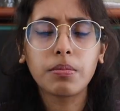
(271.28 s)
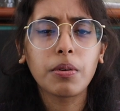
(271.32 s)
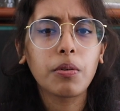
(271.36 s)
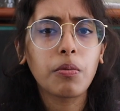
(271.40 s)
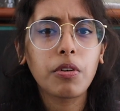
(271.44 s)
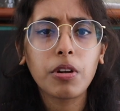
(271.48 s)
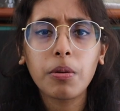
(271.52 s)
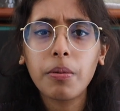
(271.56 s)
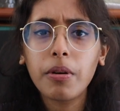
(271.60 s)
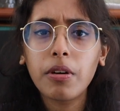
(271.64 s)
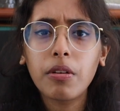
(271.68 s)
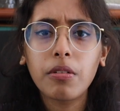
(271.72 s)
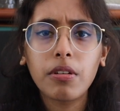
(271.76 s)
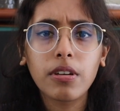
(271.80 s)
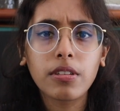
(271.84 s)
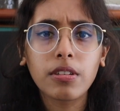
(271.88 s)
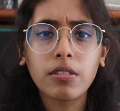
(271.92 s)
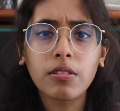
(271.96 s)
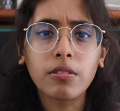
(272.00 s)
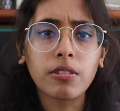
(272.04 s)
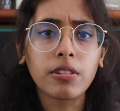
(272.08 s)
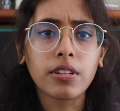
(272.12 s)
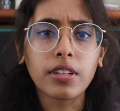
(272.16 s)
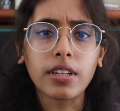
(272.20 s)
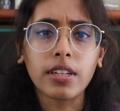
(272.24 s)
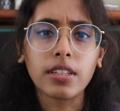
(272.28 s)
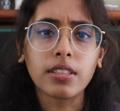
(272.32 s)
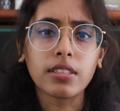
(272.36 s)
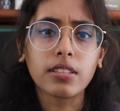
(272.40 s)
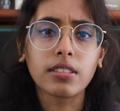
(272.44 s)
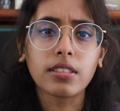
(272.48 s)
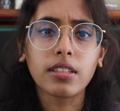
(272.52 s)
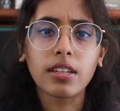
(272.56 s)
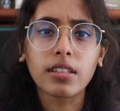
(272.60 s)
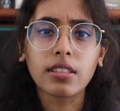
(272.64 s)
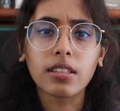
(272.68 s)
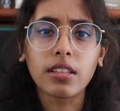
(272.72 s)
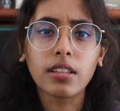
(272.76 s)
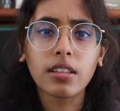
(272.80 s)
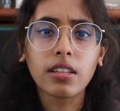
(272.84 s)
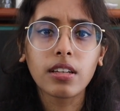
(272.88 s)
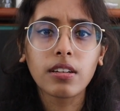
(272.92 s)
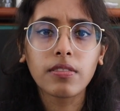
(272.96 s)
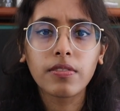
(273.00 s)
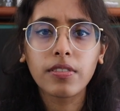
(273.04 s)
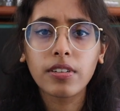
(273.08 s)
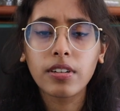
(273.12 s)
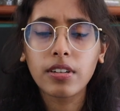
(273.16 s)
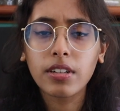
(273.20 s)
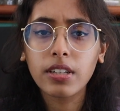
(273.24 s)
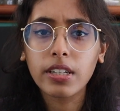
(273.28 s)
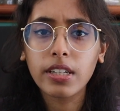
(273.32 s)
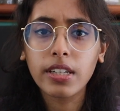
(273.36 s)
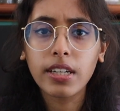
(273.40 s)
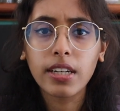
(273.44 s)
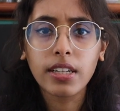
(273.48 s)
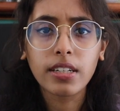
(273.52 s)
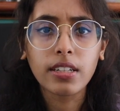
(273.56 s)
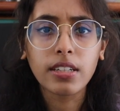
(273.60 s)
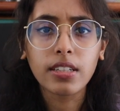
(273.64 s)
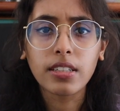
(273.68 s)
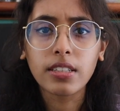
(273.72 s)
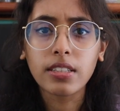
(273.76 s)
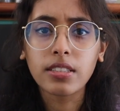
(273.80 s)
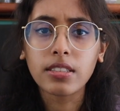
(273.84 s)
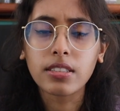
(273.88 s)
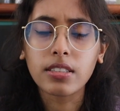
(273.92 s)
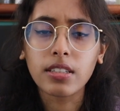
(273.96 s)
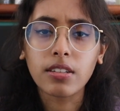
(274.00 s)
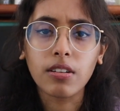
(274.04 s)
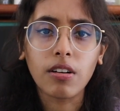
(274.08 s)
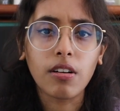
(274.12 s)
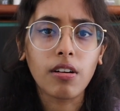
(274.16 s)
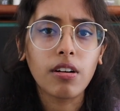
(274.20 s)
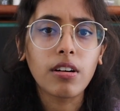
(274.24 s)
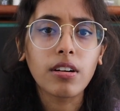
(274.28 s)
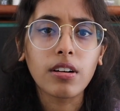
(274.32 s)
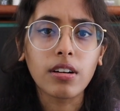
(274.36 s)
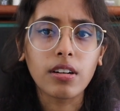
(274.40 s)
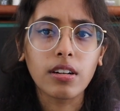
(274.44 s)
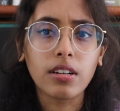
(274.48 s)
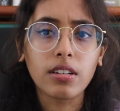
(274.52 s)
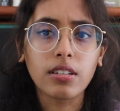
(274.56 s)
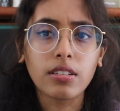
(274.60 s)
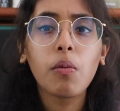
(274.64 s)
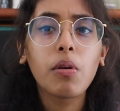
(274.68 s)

But what about other organs, like the liver, kidneys, and heart?